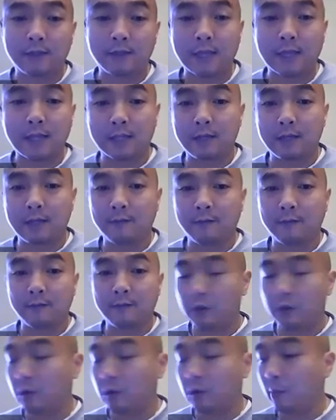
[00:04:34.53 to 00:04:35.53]
It's asking
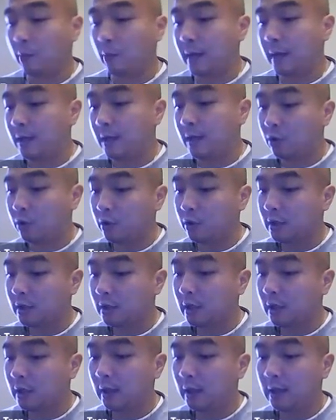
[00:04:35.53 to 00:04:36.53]
for the domain. You're
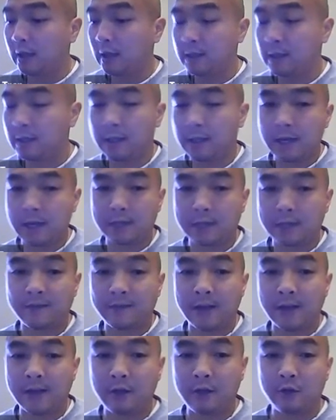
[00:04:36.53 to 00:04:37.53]
just going to list the X
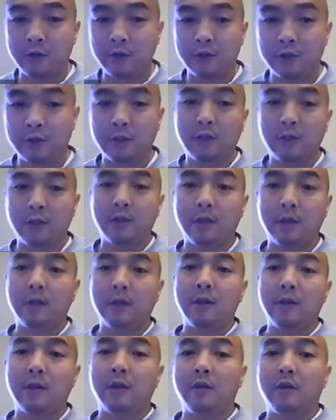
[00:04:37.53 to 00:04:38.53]
values.
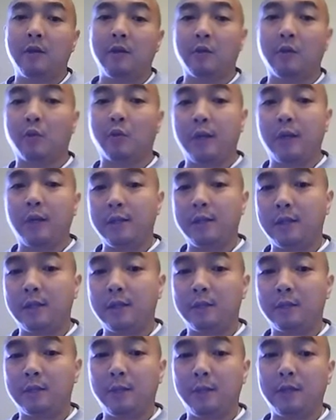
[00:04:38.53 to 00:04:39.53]
The range
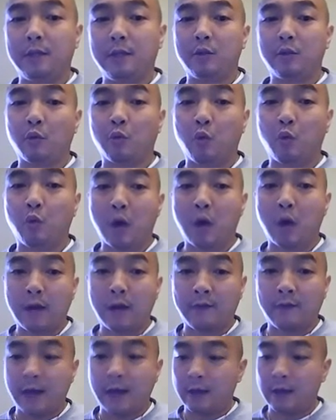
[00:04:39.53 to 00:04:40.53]
just means your
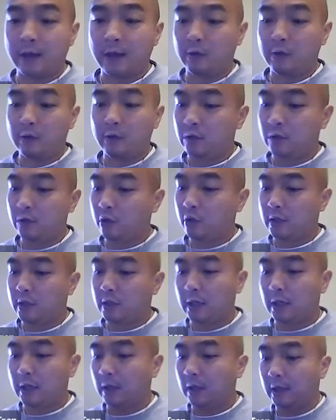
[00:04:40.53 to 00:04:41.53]
Y values, and you're just
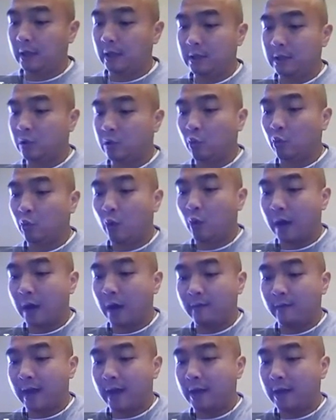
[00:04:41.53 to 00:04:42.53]
going to list your
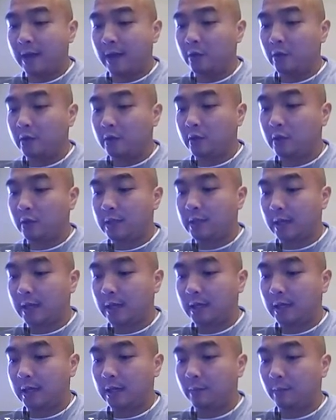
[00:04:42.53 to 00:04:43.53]
Y values, the
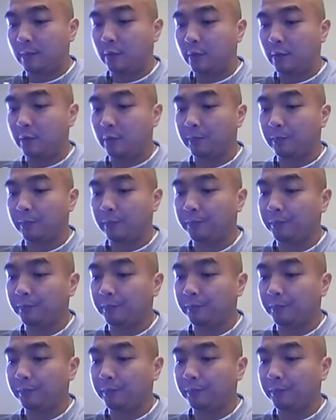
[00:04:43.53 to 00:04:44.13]
second number.